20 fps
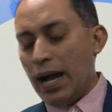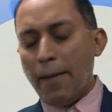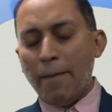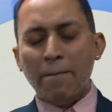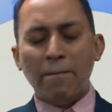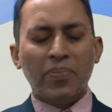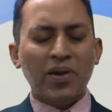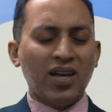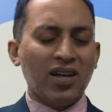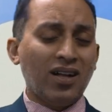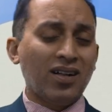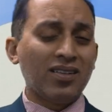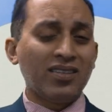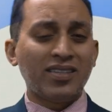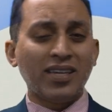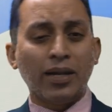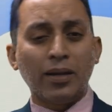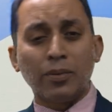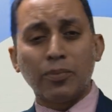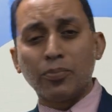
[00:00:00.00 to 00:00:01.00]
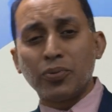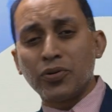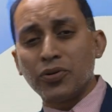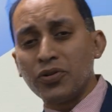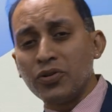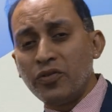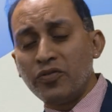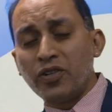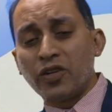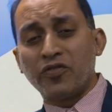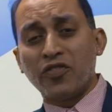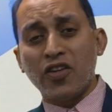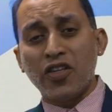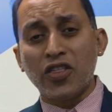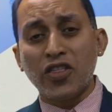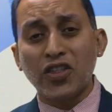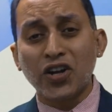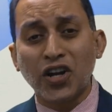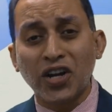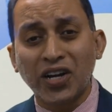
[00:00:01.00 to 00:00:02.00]
built and improved over
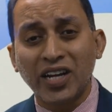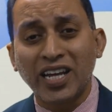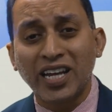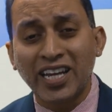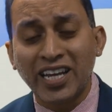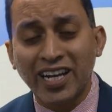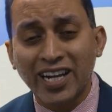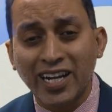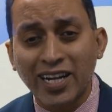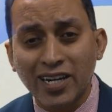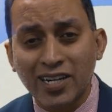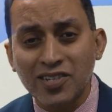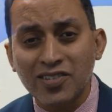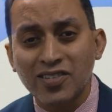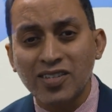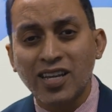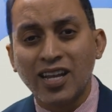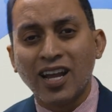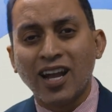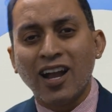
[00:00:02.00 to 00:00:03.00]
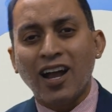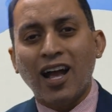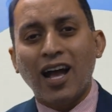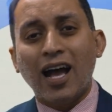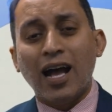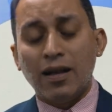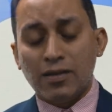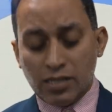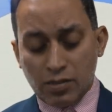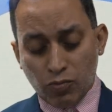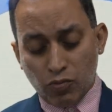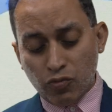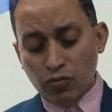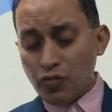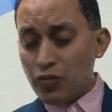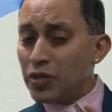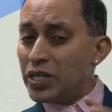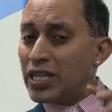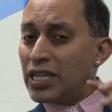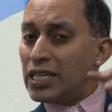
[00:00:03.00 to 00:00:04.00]
30 years. Some
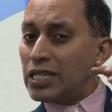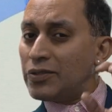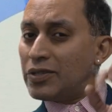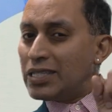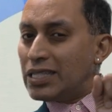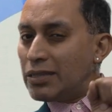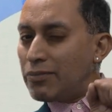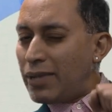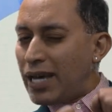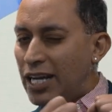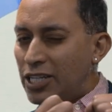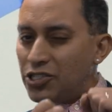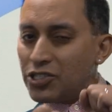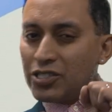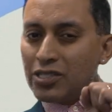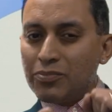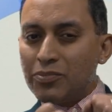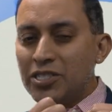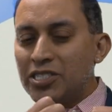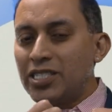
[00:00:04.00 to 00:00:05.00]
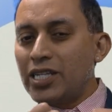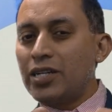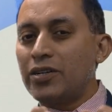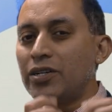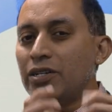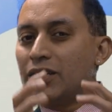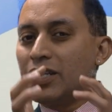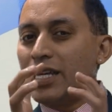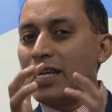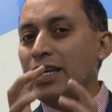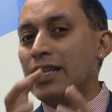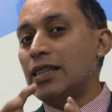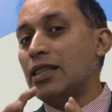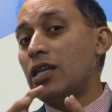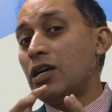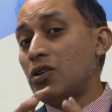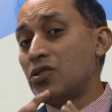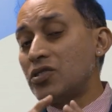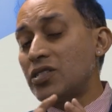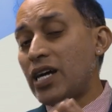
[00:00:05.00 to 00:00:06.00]
really, really magical material in
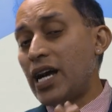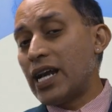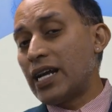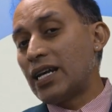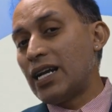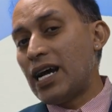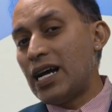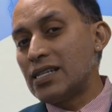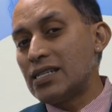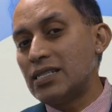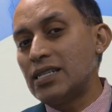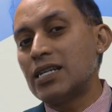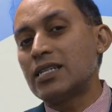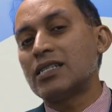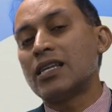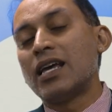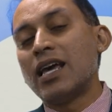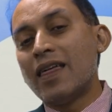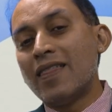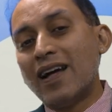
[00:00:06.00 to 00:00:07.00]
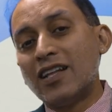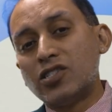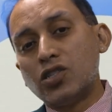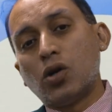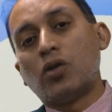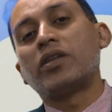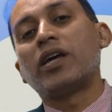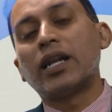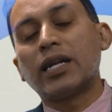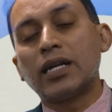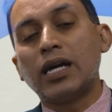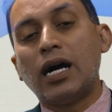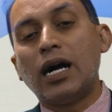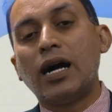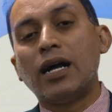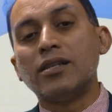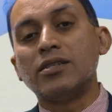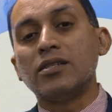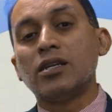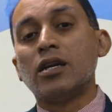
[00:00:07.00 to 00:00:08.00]
those diagnostics. That's only at
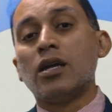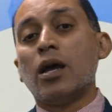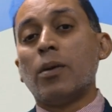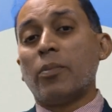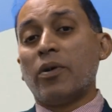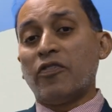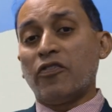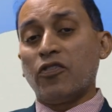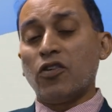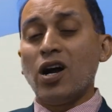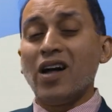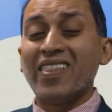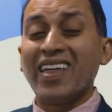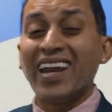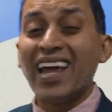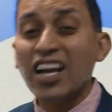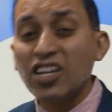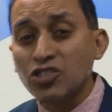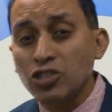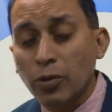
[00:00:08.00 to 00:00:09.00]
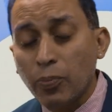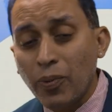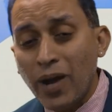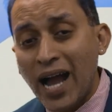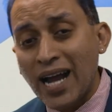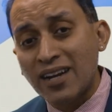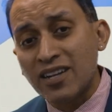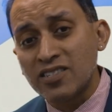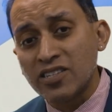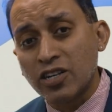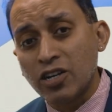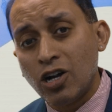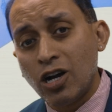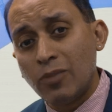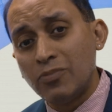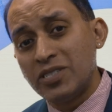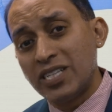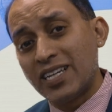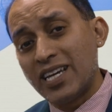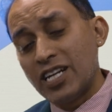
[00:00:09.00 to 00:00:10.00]
cons. But for all that extra practice at home
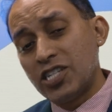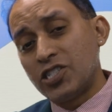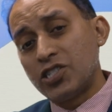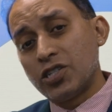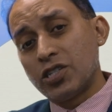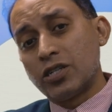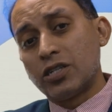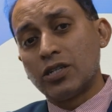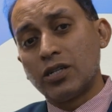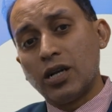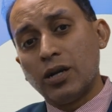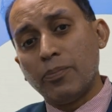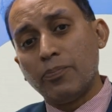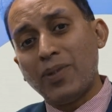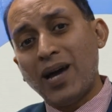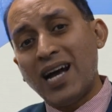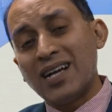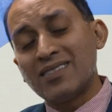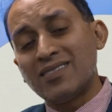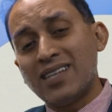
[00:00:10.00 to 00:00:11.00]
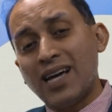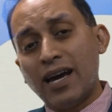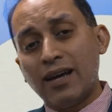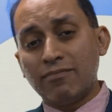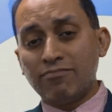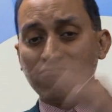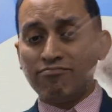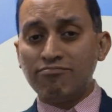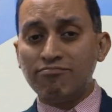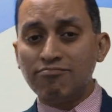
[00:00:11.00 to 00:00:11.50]
to get your past that